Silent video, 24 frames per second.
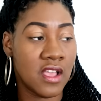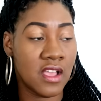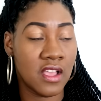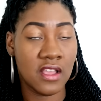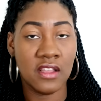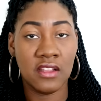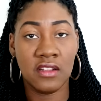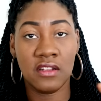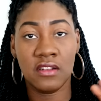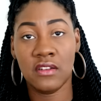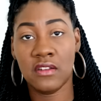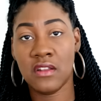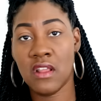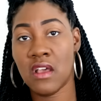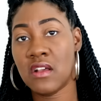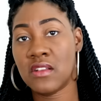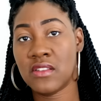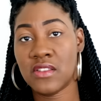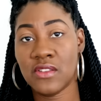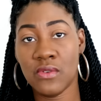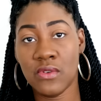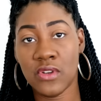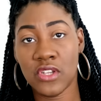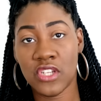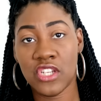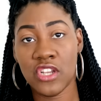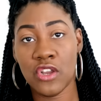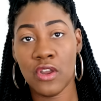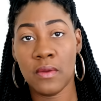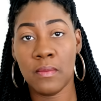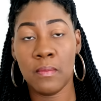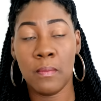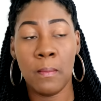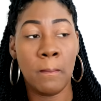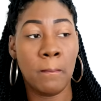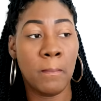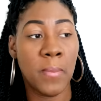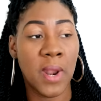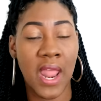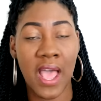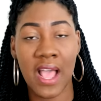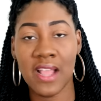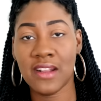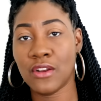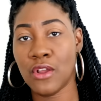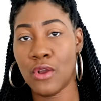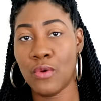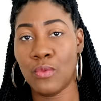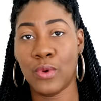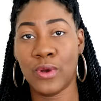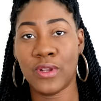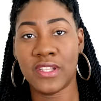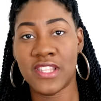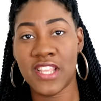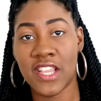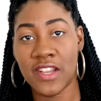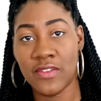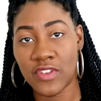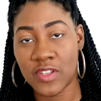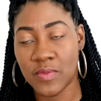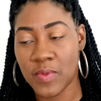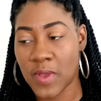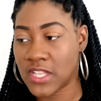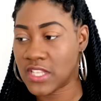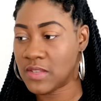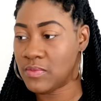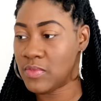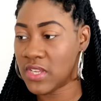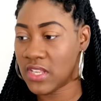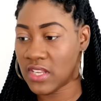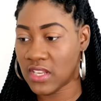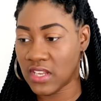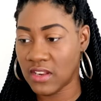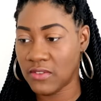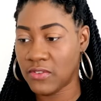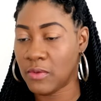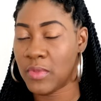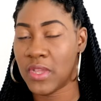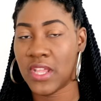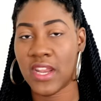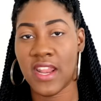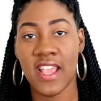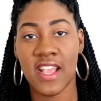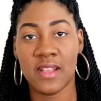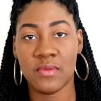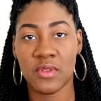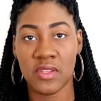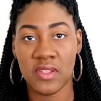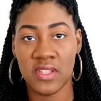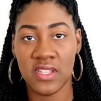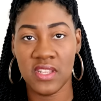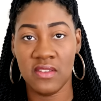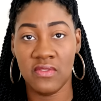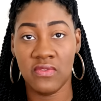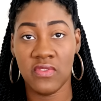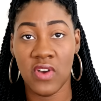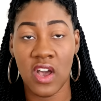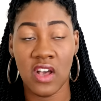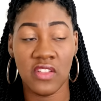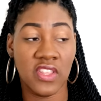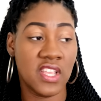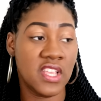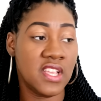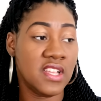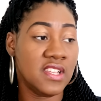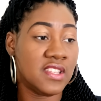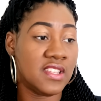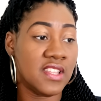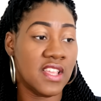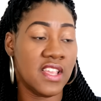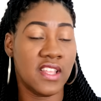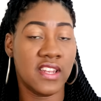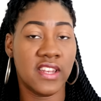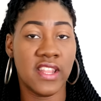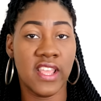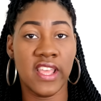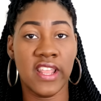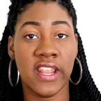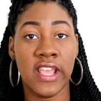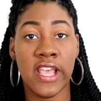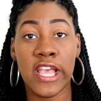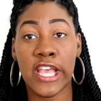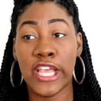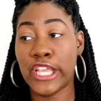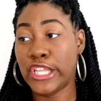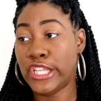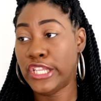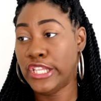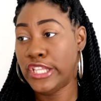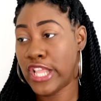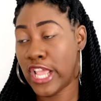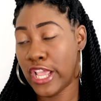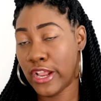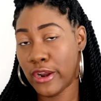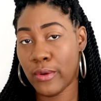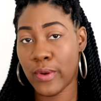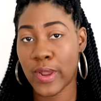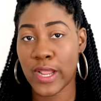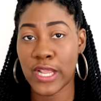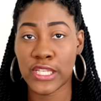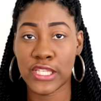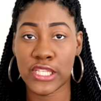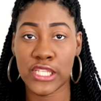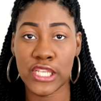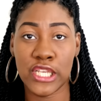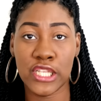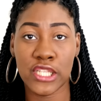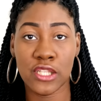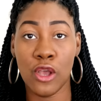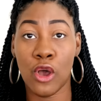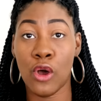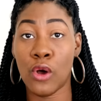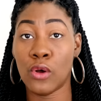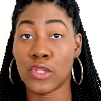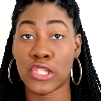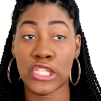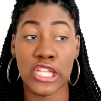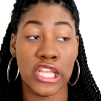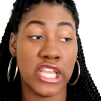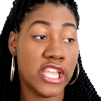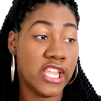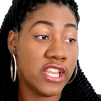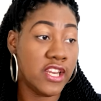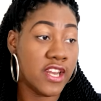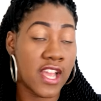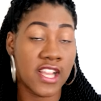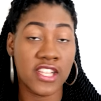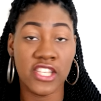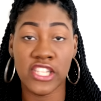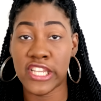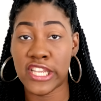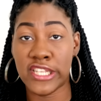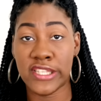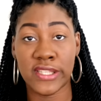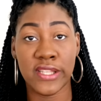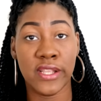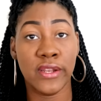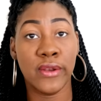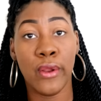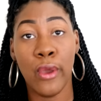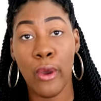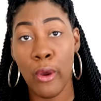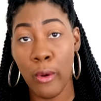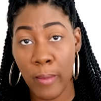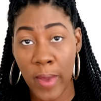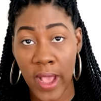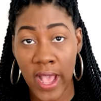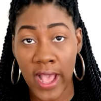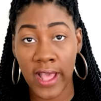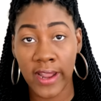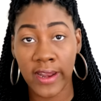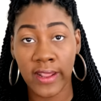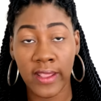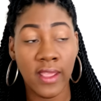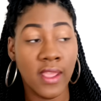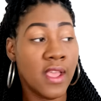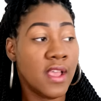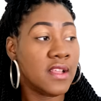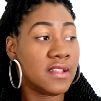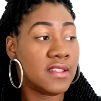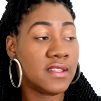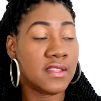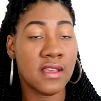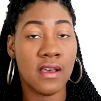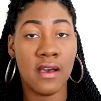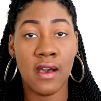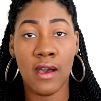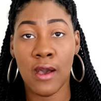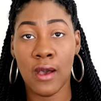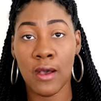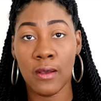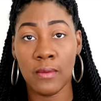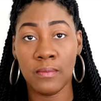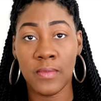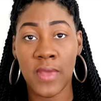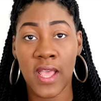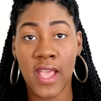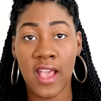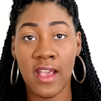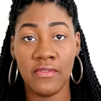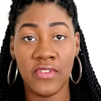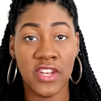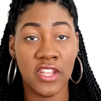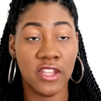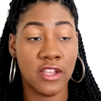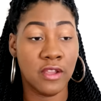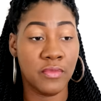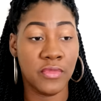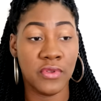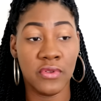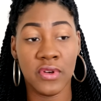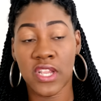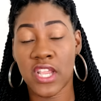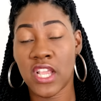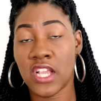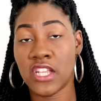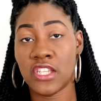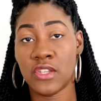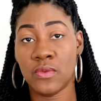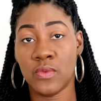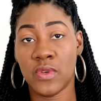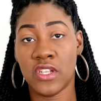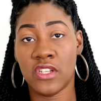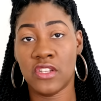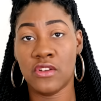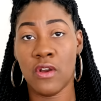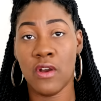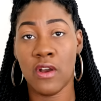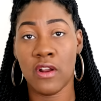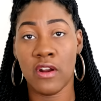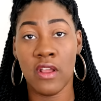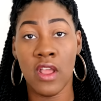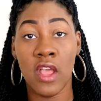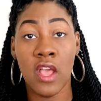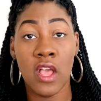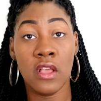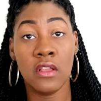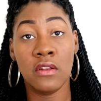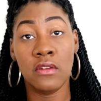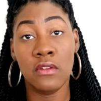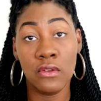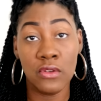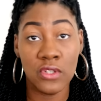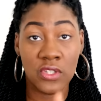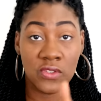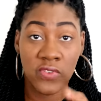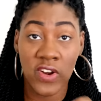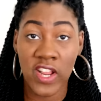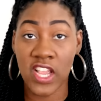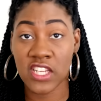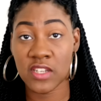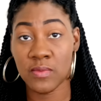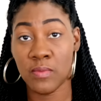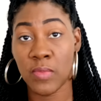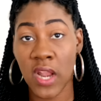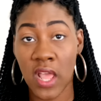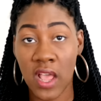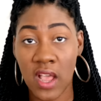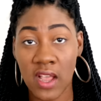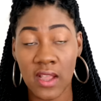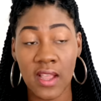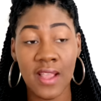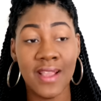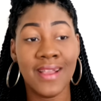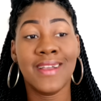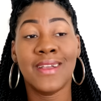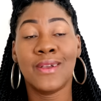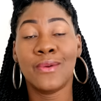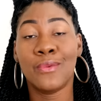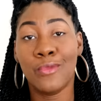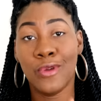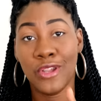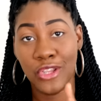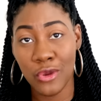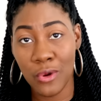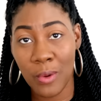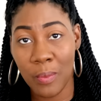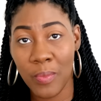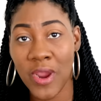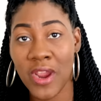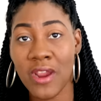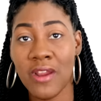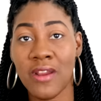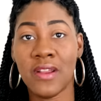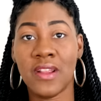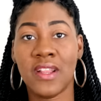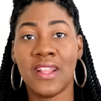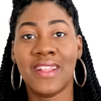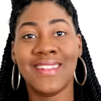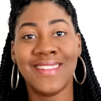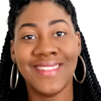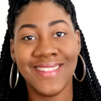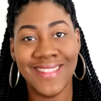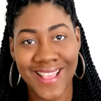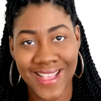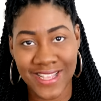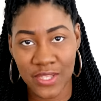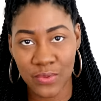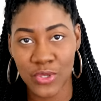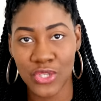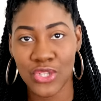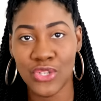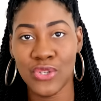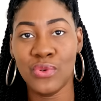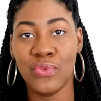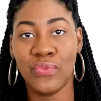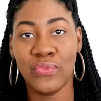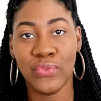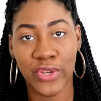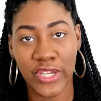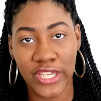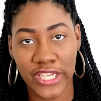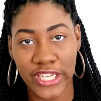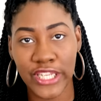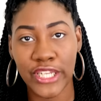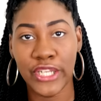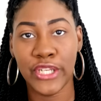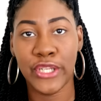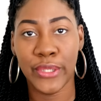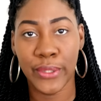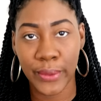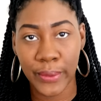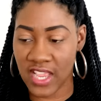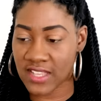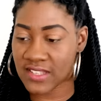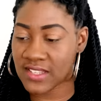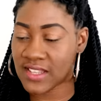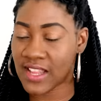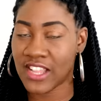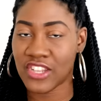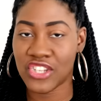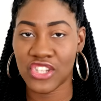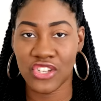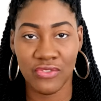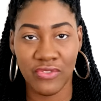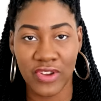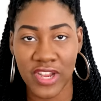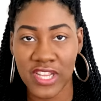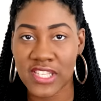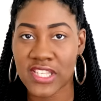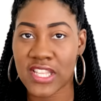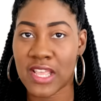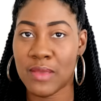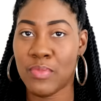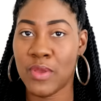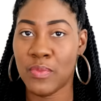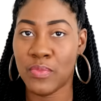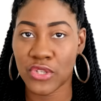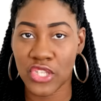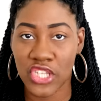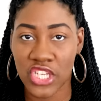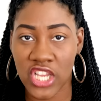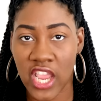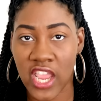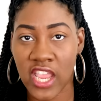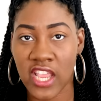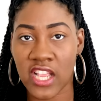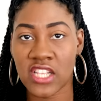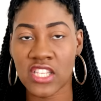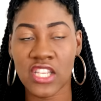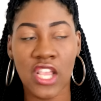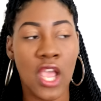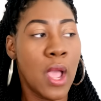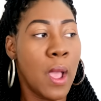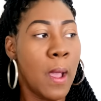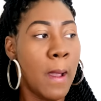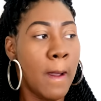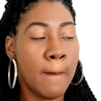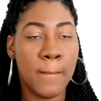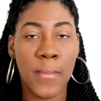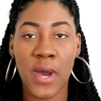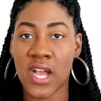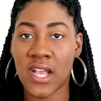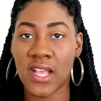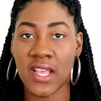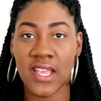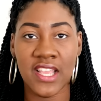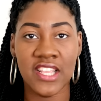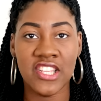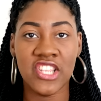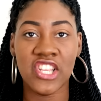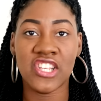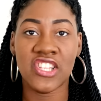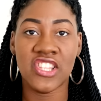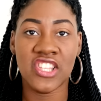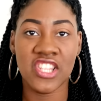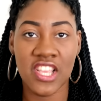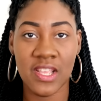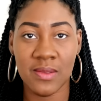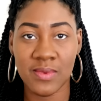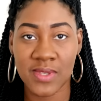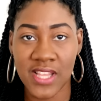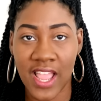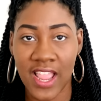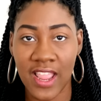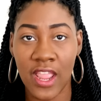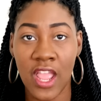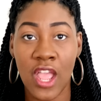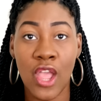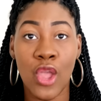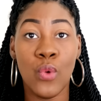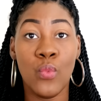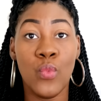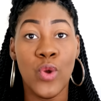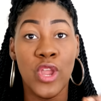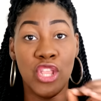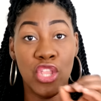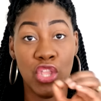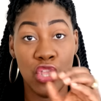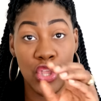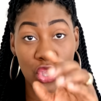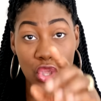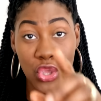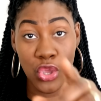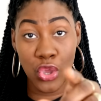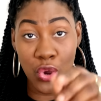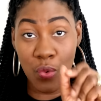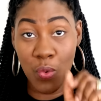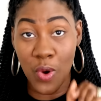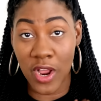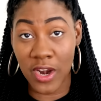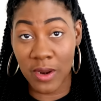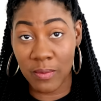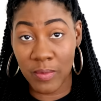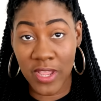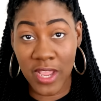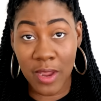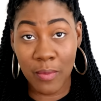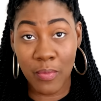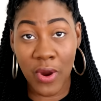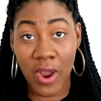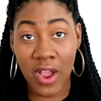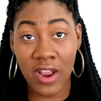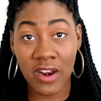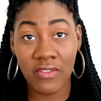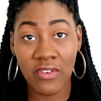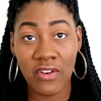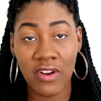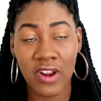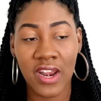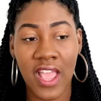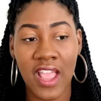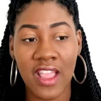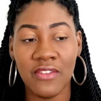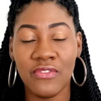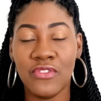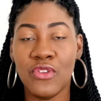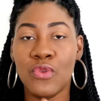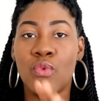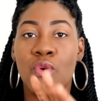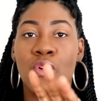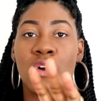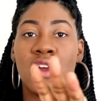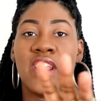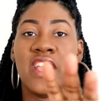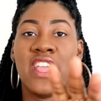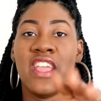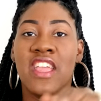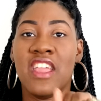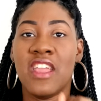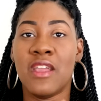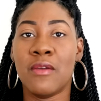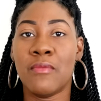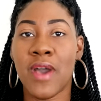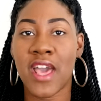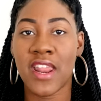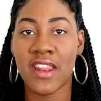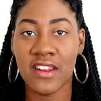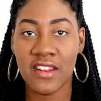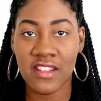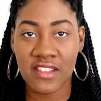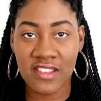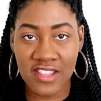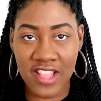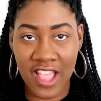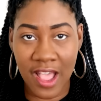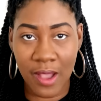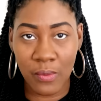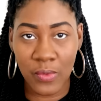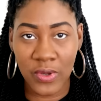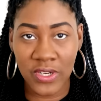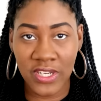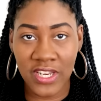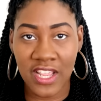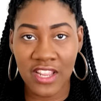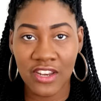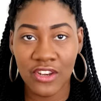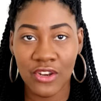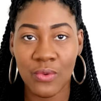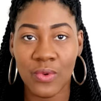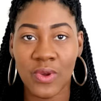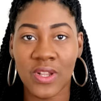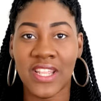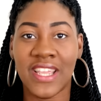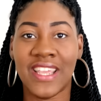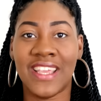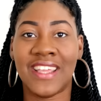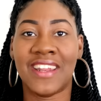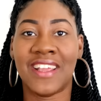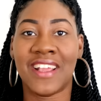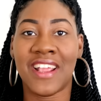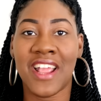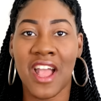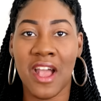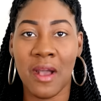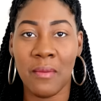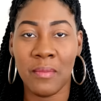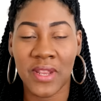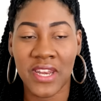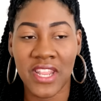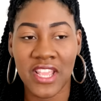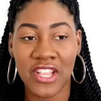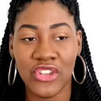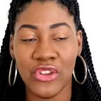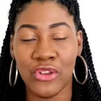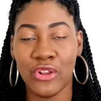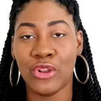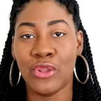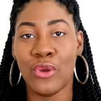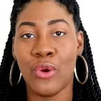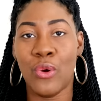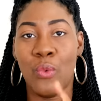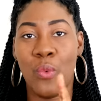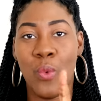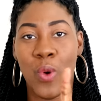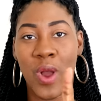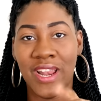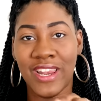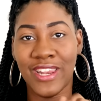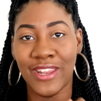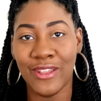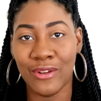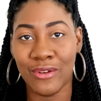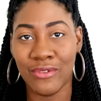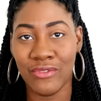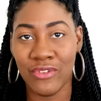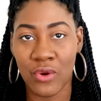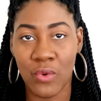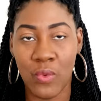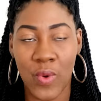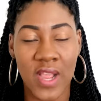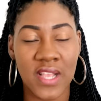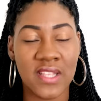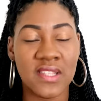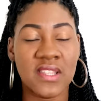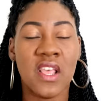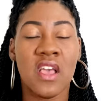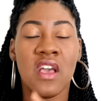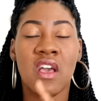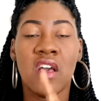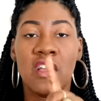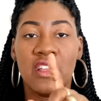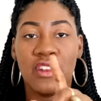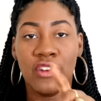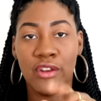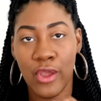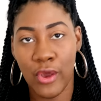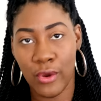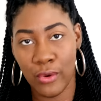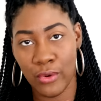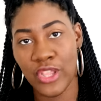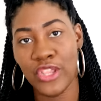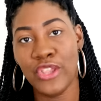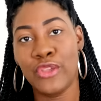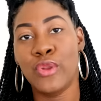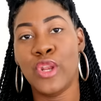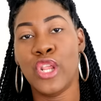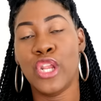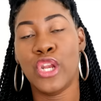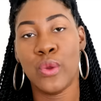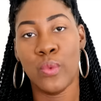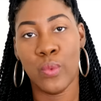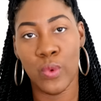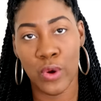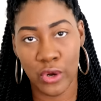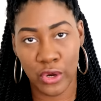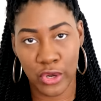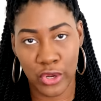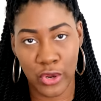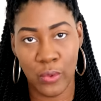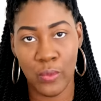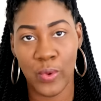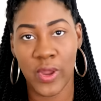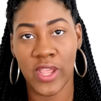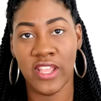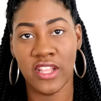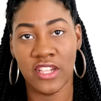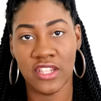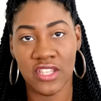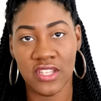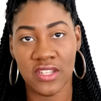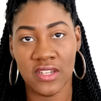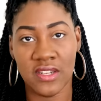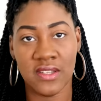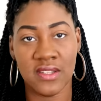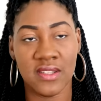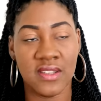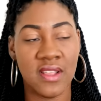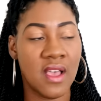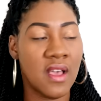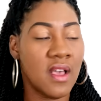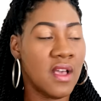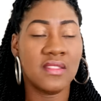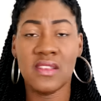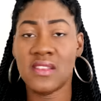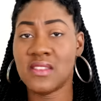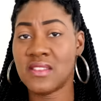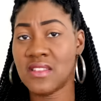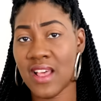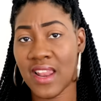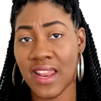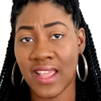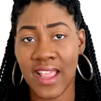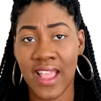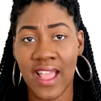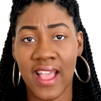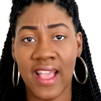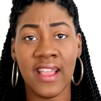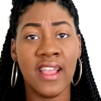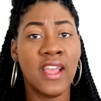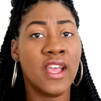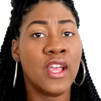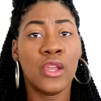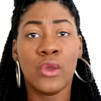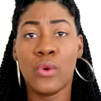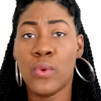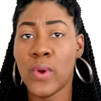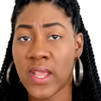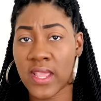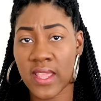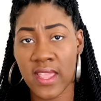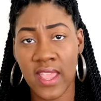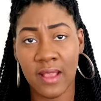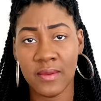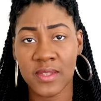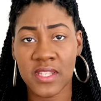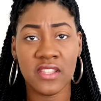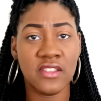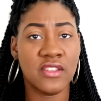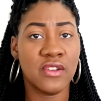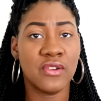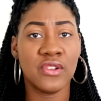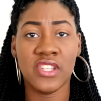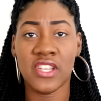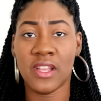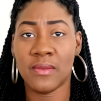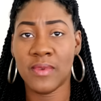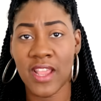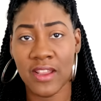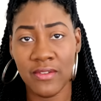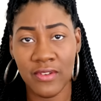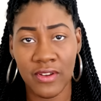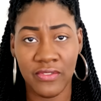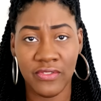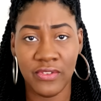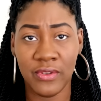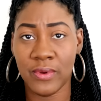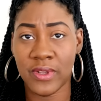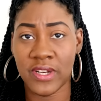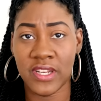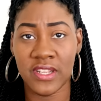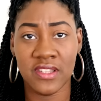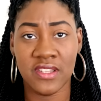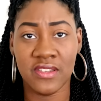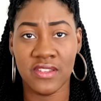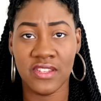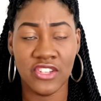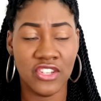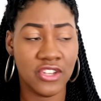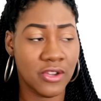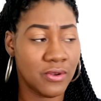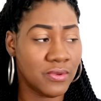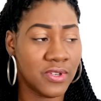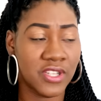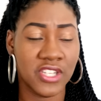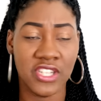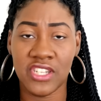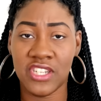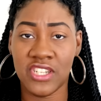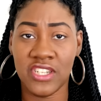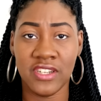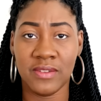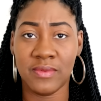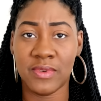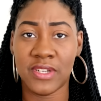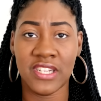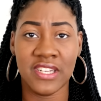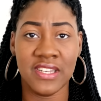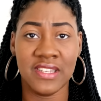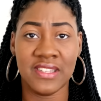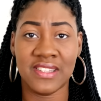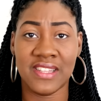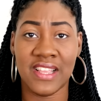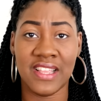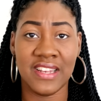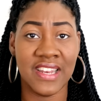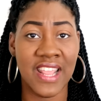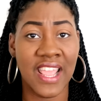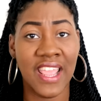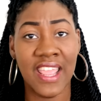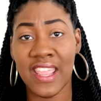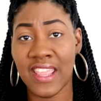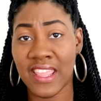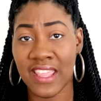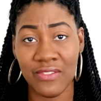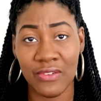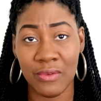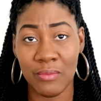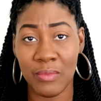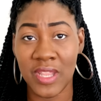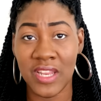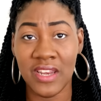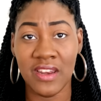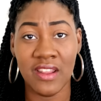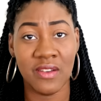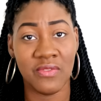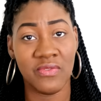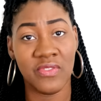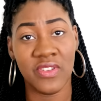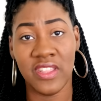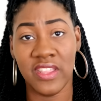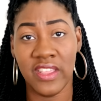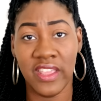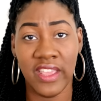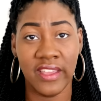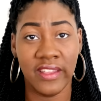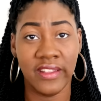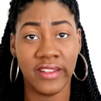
Long story short, Block don't want to take responsibility for being an absentee father. He said that they don't answer his calls and he not chasing nobody to um have any communication with his daughter. Newsflash, Block, when you're a parent, that's what you freaking do. Yes, like Sheree said, people change, but it just seems like when you want to be a part of her life, you want everybody to stop what they're doing and accommodate your little one little request. No, you need to work your way into this. This is all I got. Quick caps. I told you I'm not reviewing this show this year because they ain't giving me nothing yet.